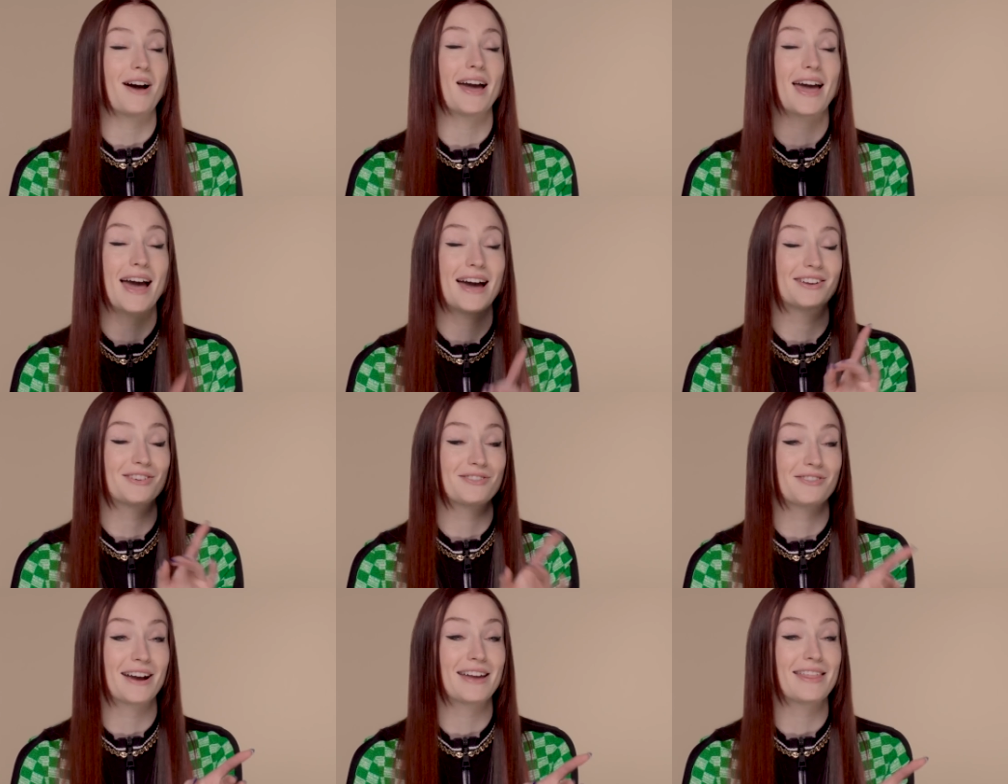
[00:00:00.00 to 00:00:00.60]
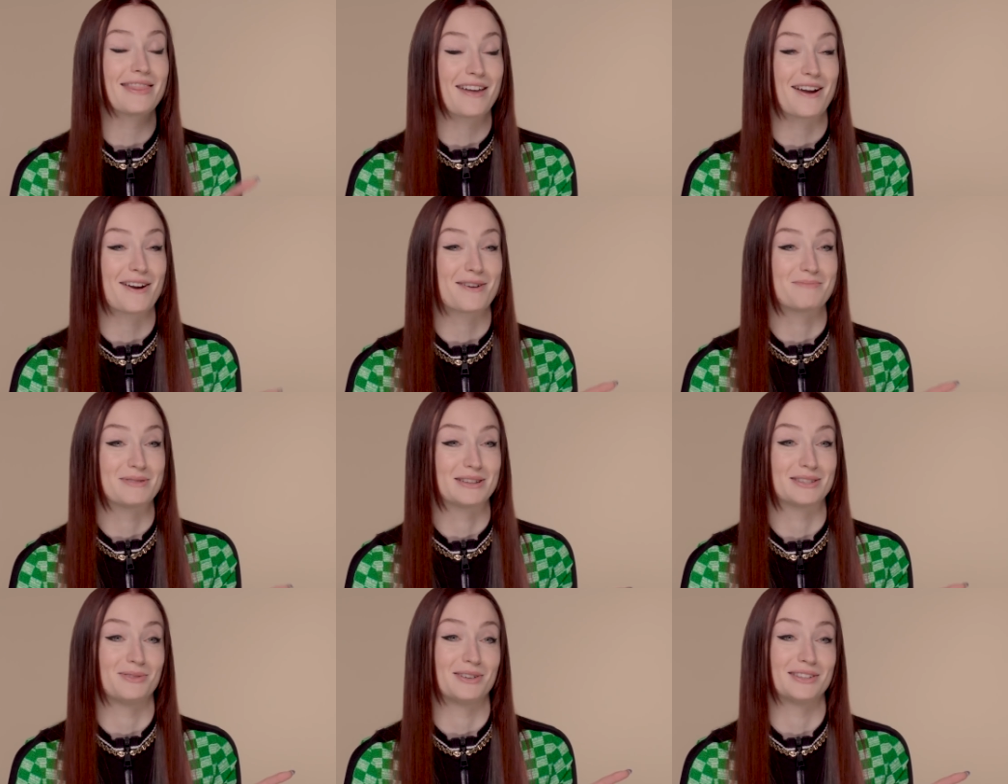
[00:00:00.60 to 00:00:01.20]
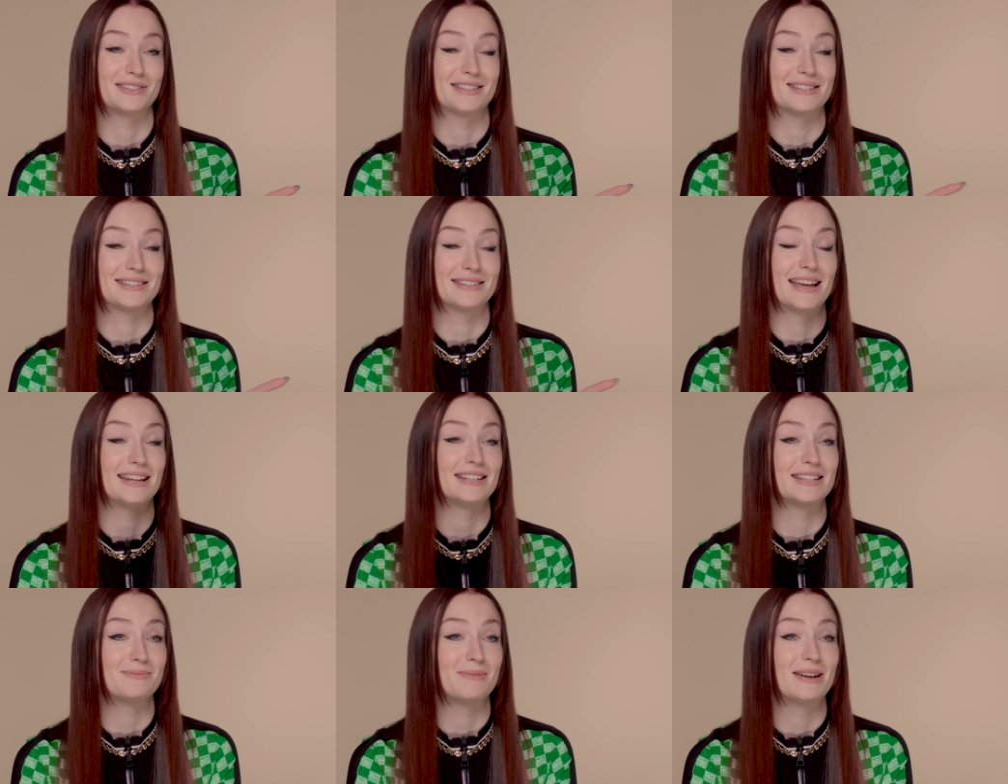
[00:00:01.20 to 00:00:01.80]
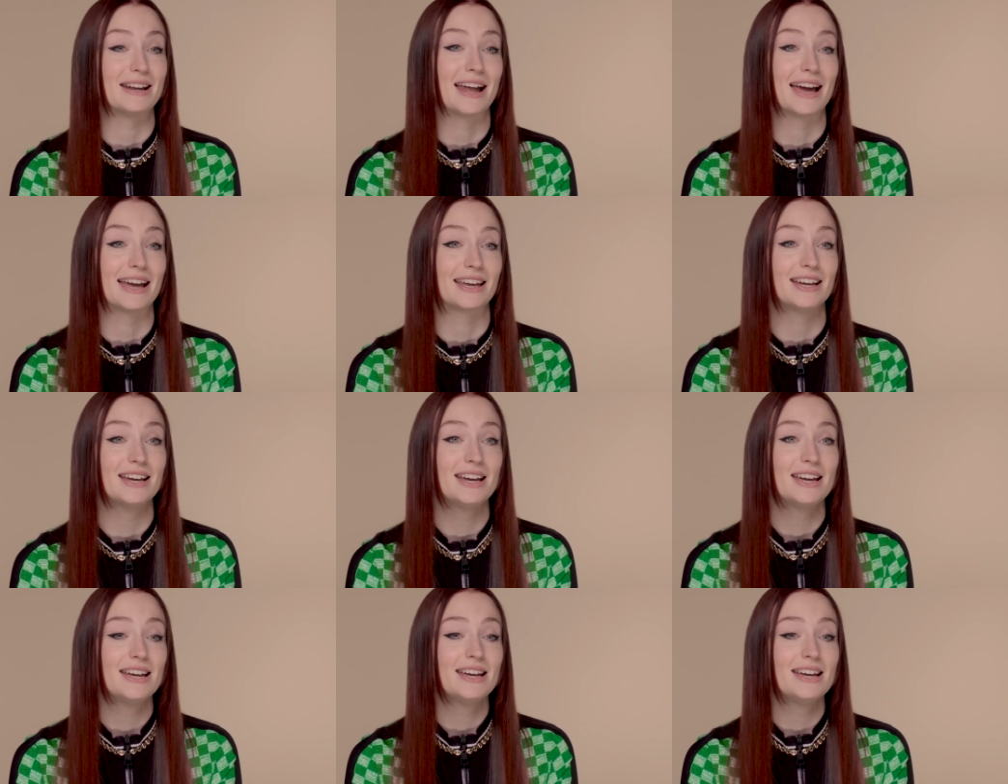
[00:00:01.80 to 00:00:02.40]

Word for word: I had a great therapist once that said to me like,